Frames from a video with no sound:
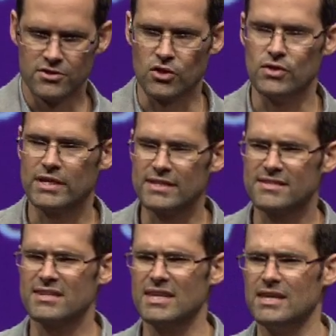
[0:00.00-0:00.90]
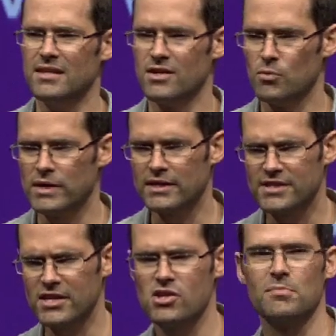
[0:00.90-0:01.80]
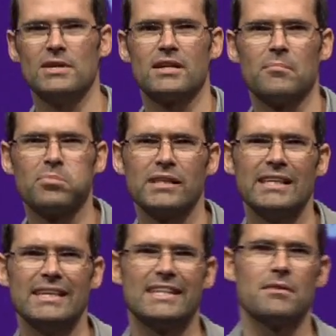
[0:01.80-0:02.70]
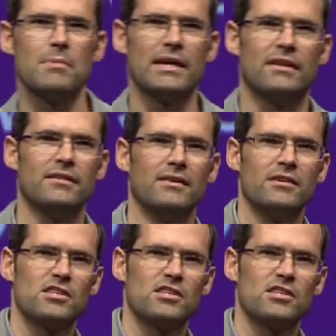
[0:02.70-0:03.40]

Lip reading: So you can see we continue to be completely committed